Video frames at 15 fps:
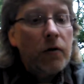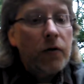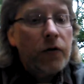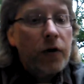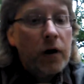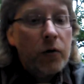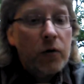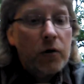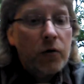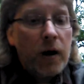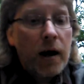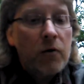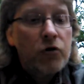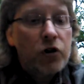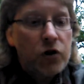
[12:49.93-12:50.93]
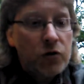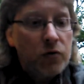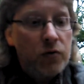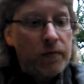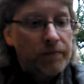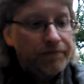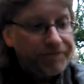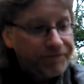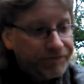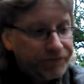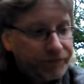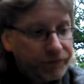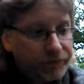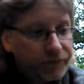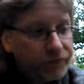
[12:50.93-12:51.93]
for anyone around you,
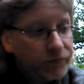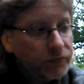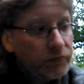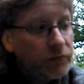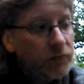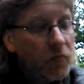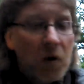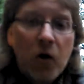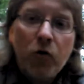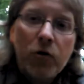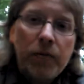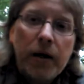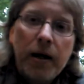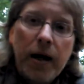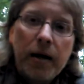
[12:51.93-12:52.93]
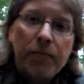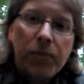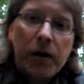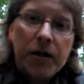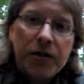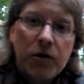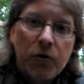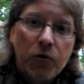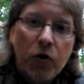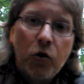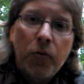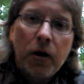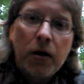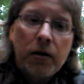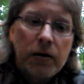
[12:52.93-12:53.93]
it would be a pleasant
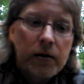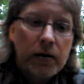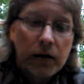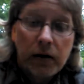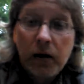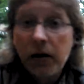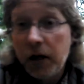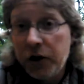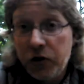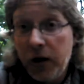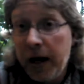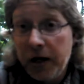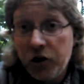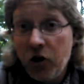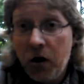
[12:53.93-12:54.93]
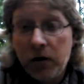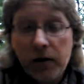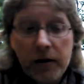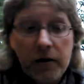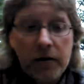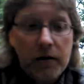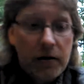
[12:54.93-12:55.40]
aroma, unless you hate chocolate.